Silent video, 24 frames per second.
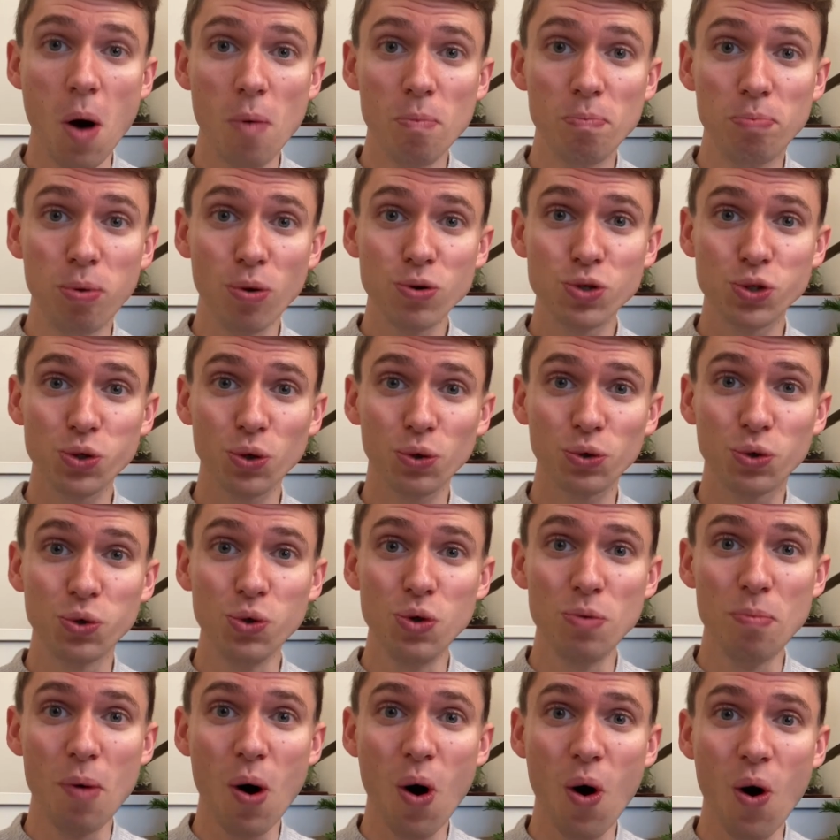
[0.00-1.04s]
Bonjour tout le
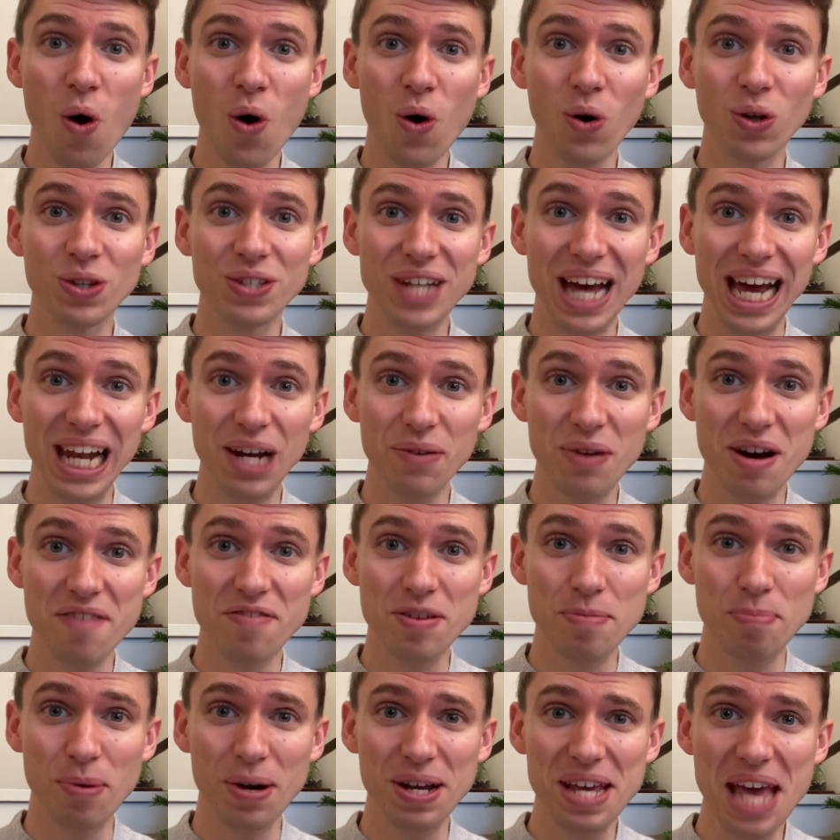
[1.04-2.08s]
monde! Hello
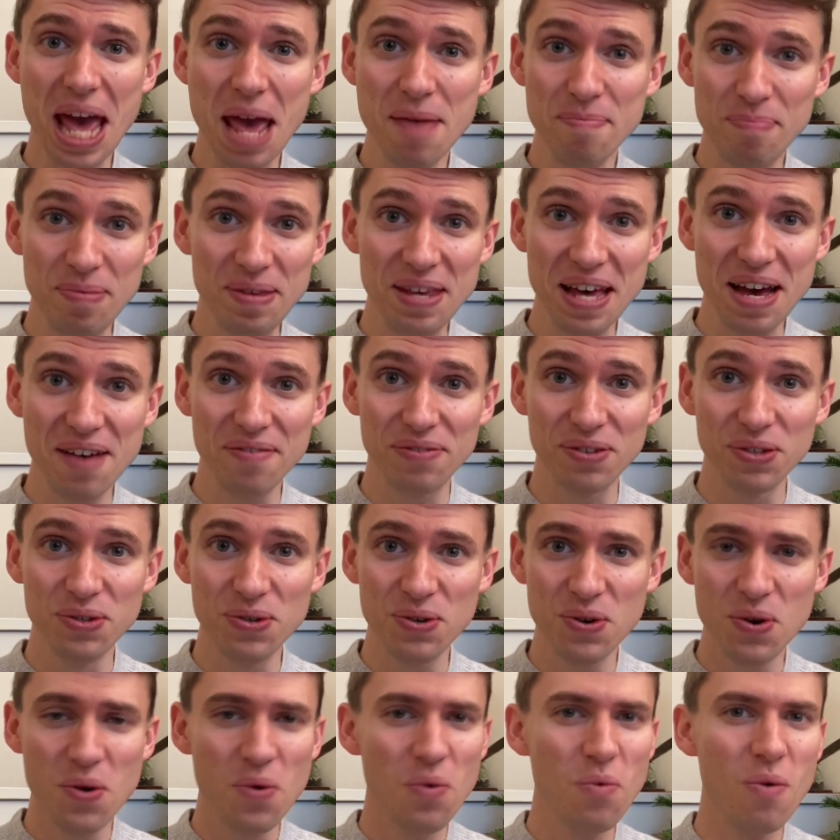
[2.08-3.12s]
everybody et bienvenue!
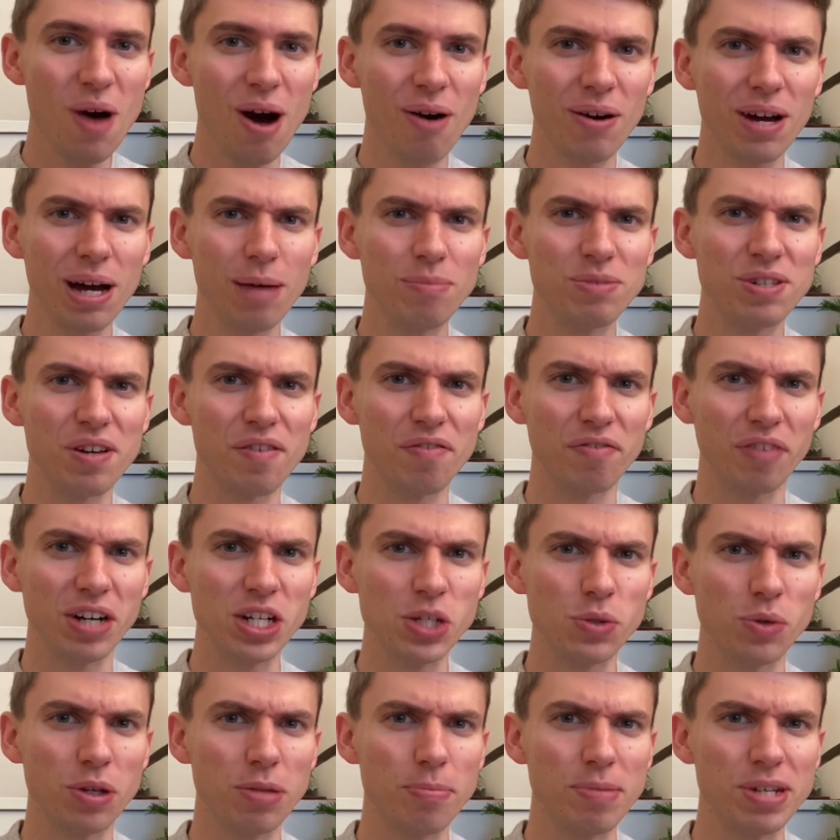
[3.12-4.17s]
Welcome to French
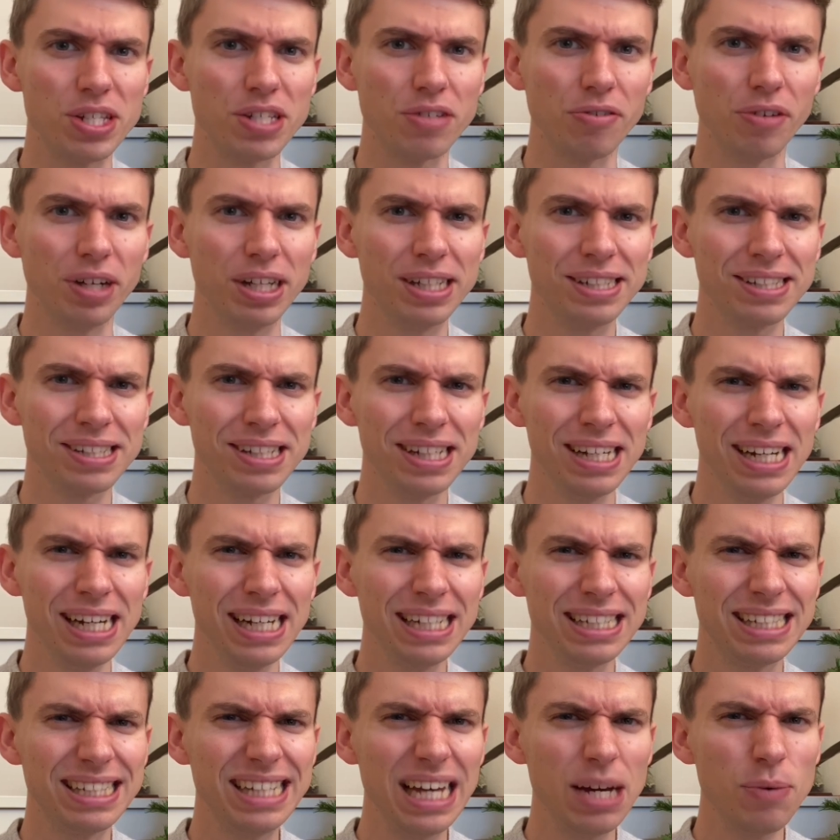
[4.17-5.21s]
with Mr. Innes.
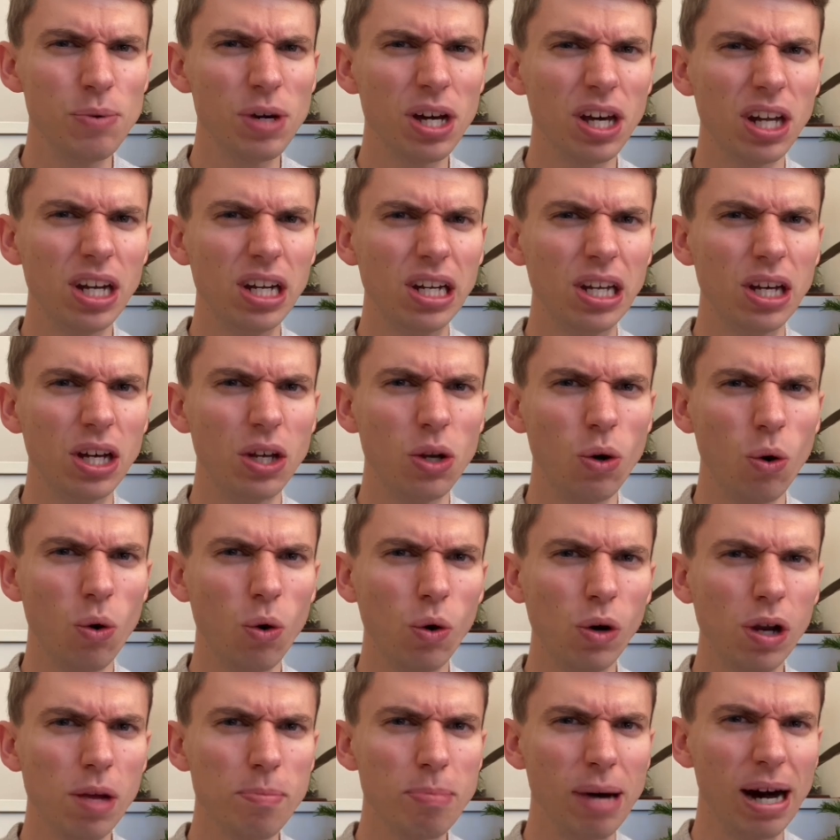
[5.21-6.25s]
Today we're going to learn
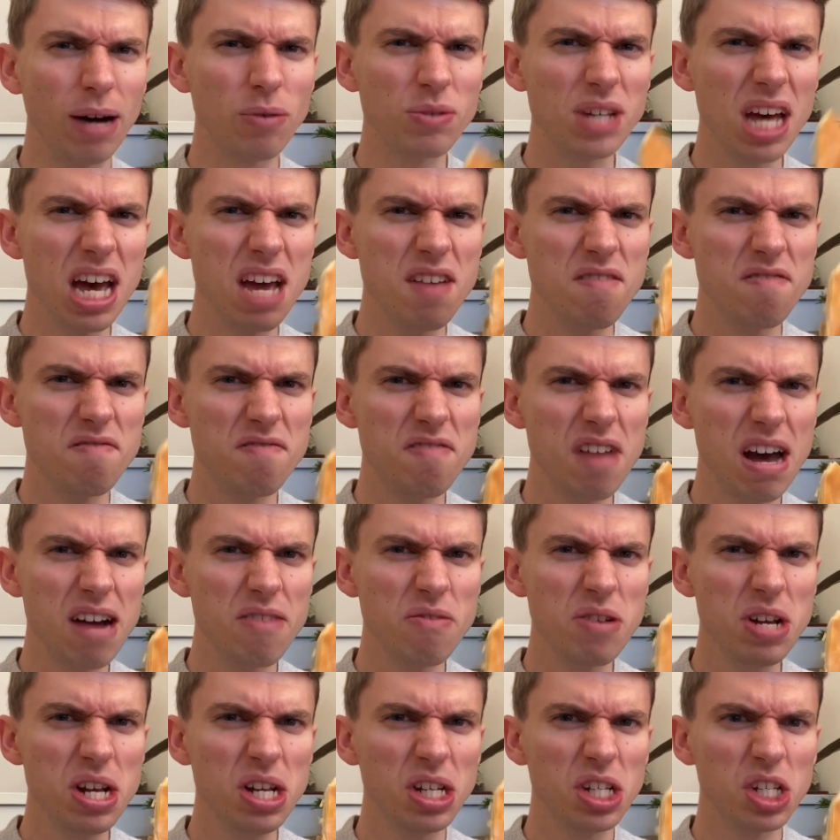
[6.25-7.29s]
all about a
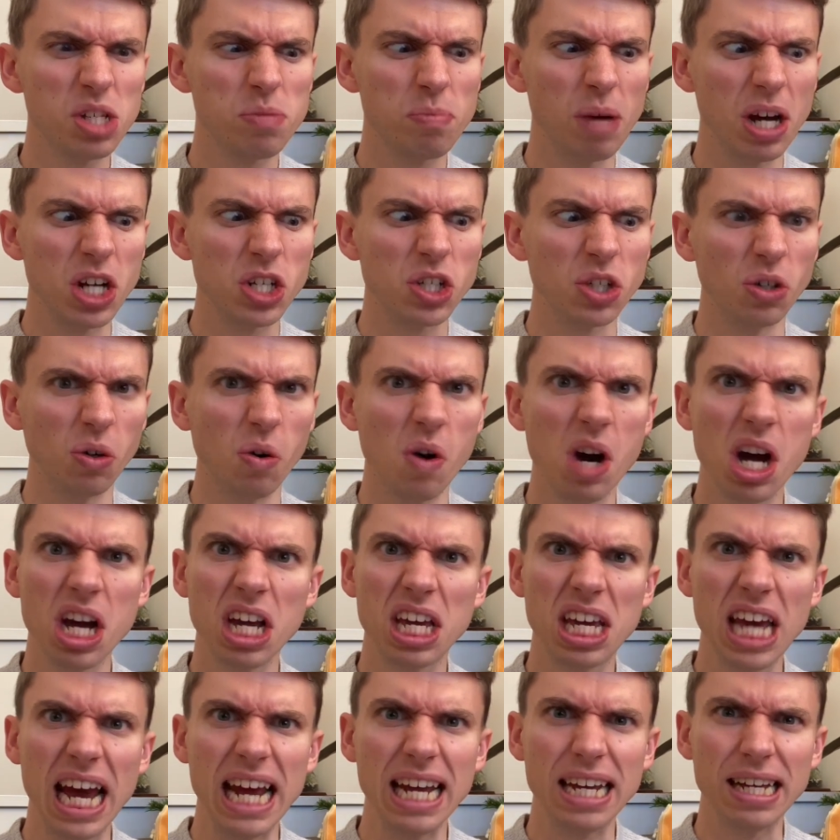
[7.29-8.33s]
very special
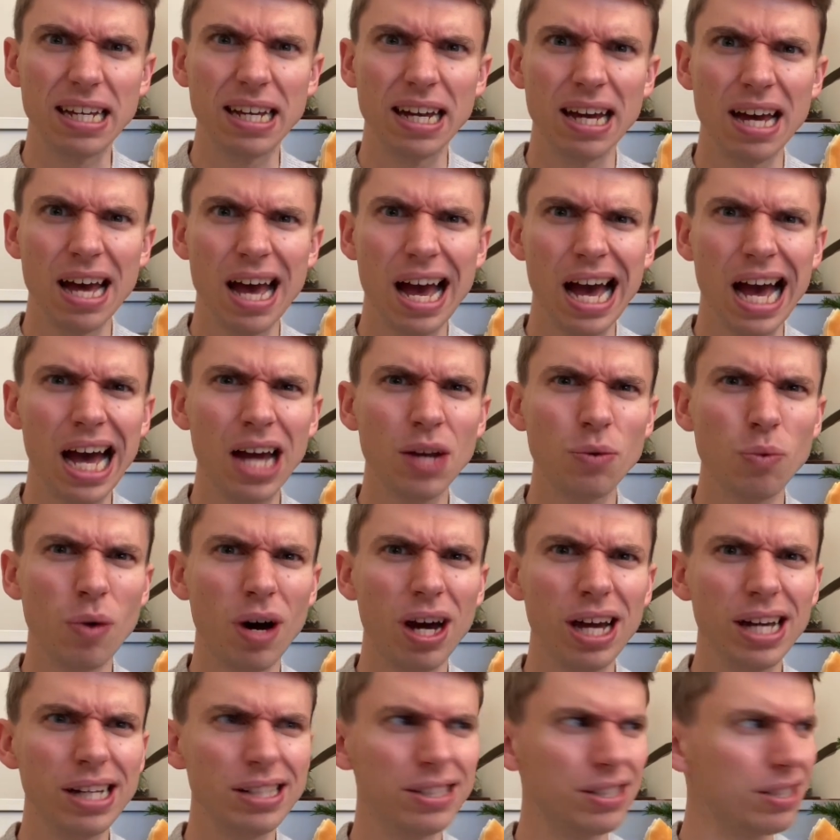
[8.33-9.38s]
cake and why
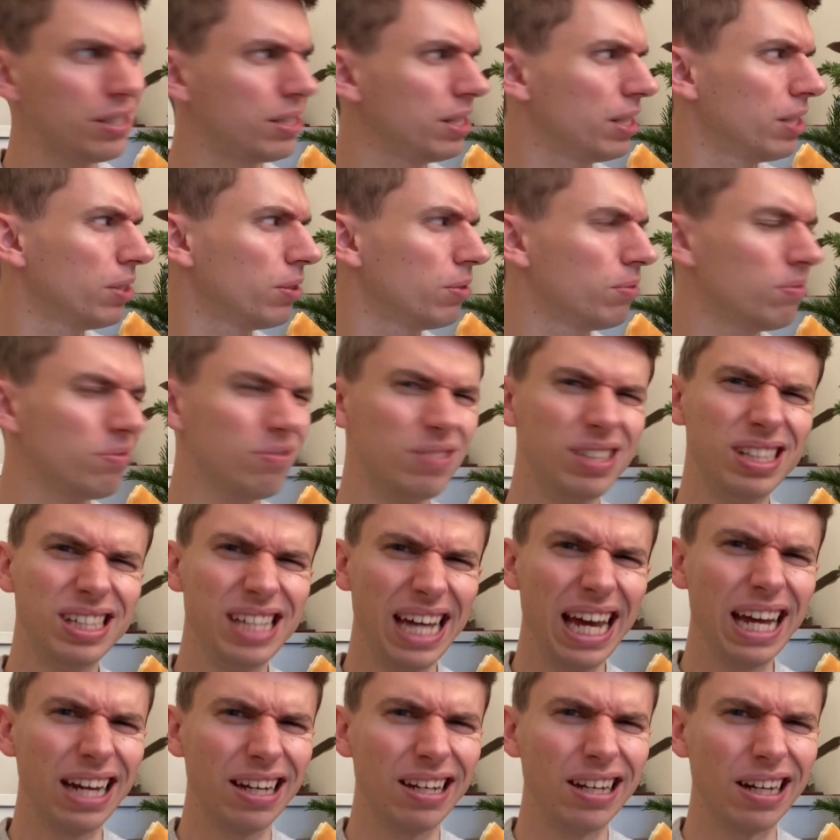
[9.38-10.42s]
it's still
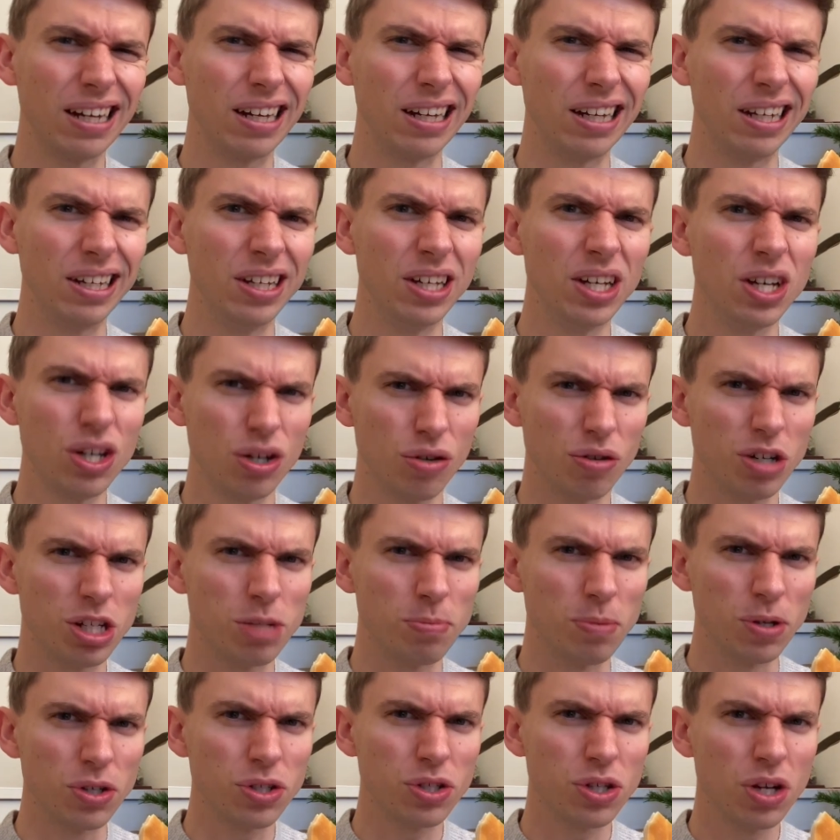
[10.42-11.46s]
technically
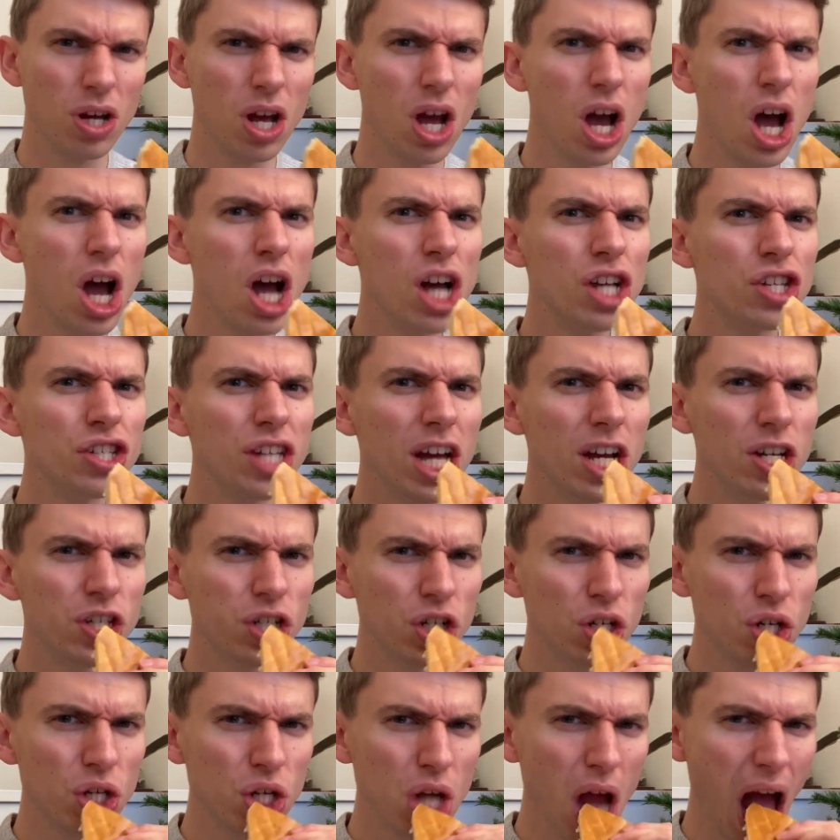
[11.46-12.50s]
Christmas. Stay
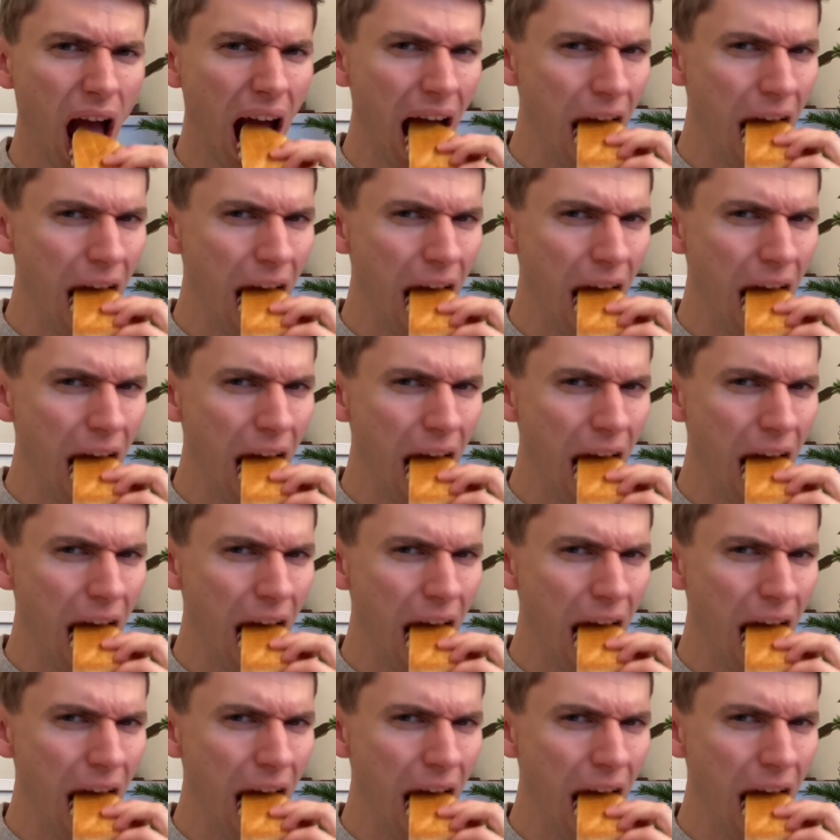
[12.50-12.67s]
tuned